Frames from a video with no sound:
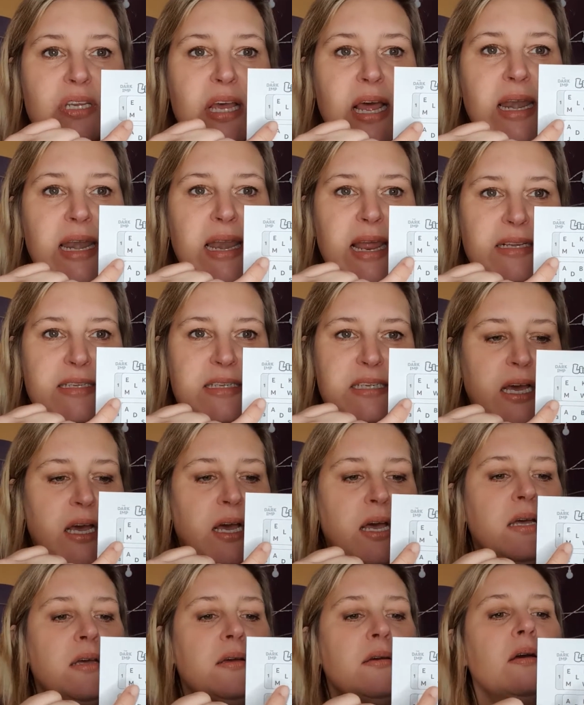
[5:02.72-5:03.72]
a
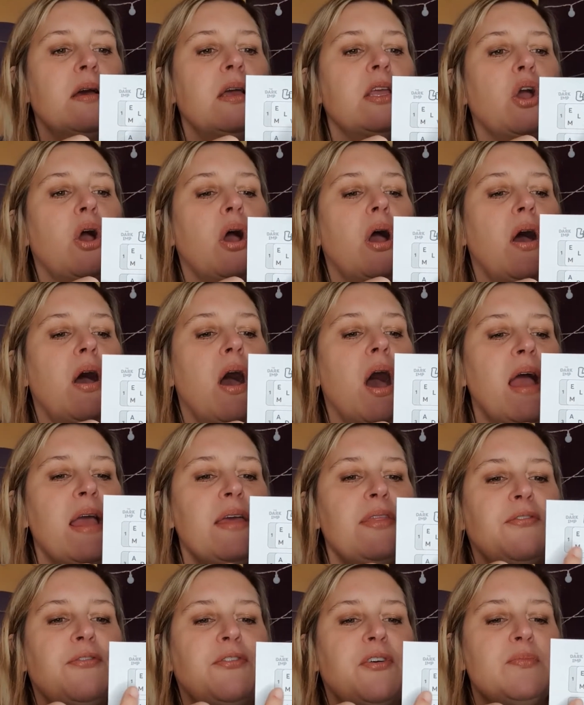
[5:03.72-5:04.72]
letter
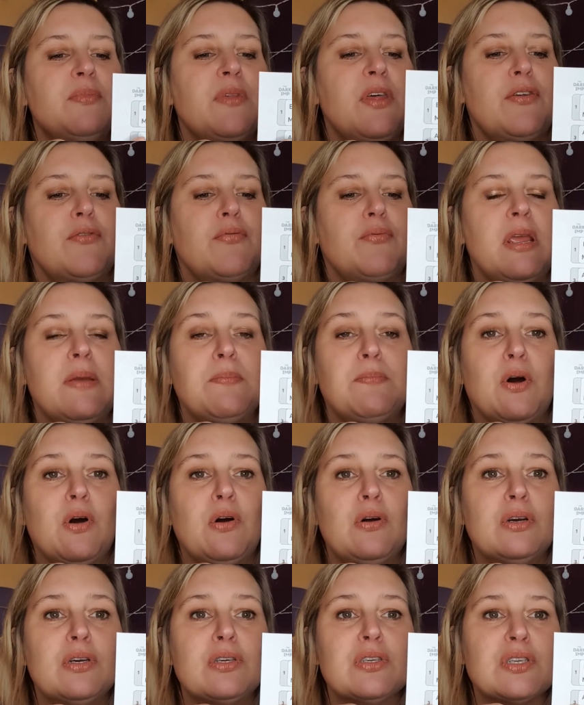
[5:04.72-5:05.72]
either from the 3
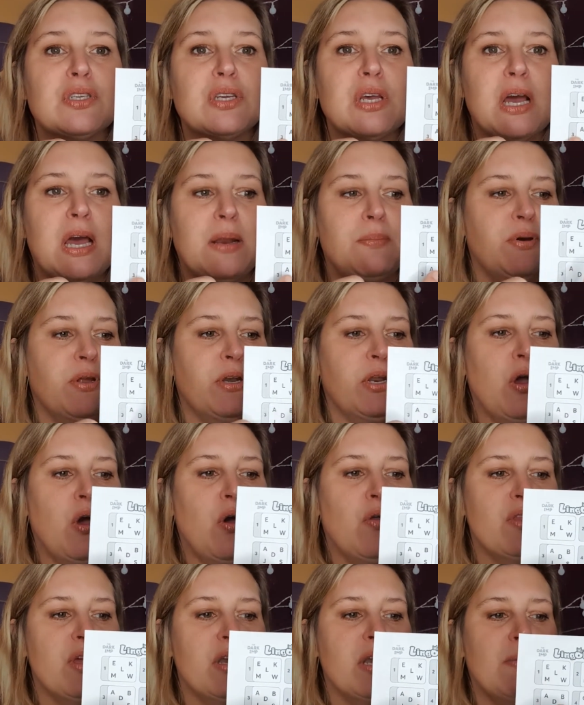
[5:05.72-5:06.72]
box and put it
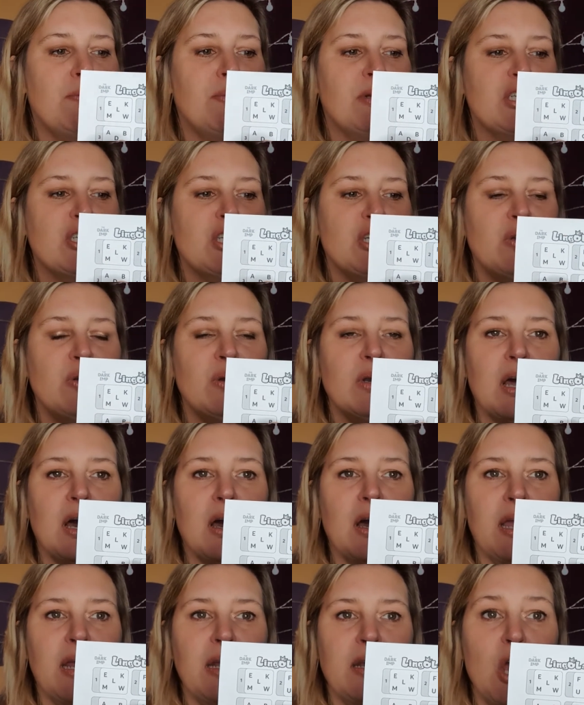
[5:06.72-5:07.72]
on the number 2
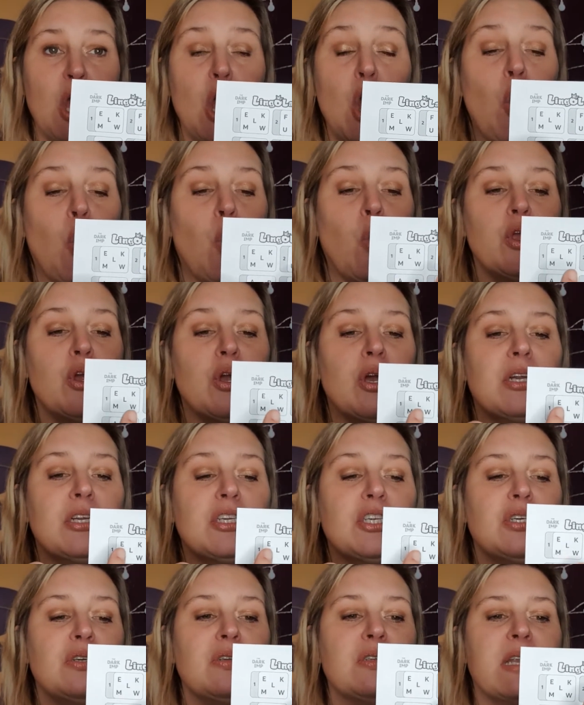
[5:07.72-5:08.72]
line, or you're going to
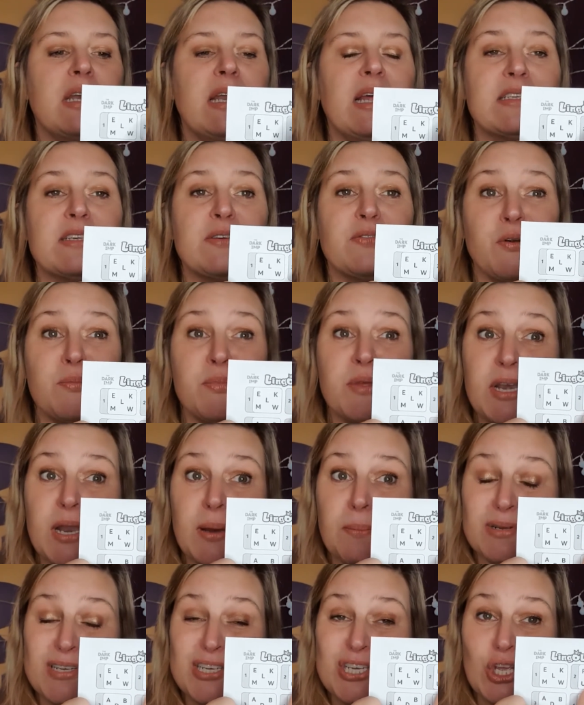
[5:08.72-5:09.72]
choose a letter from the
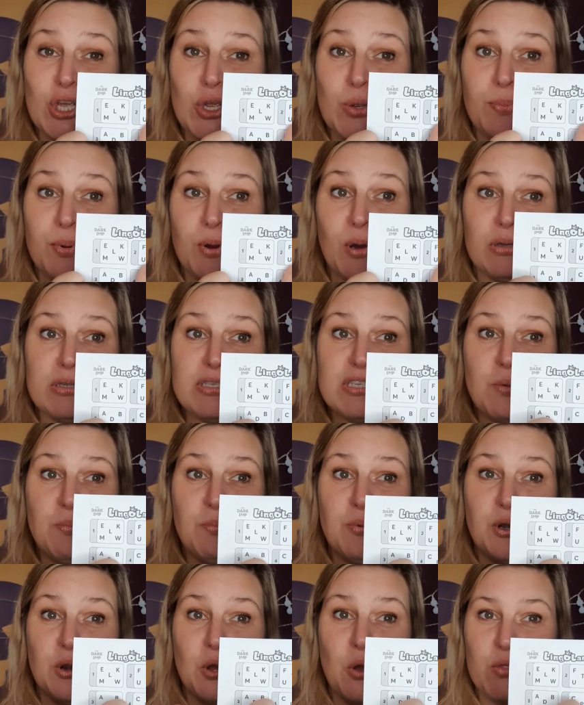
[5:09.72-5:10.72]
number 2 box and
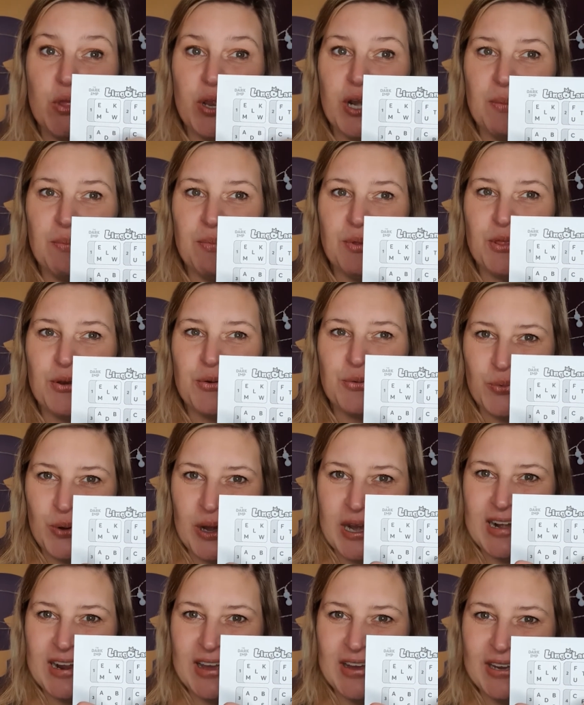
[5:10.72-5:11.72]
put it on the number
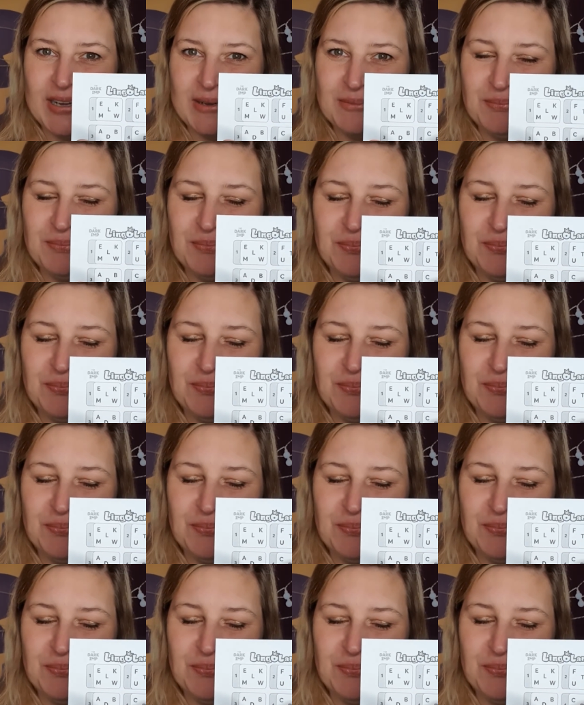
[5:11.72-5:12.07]
3 line.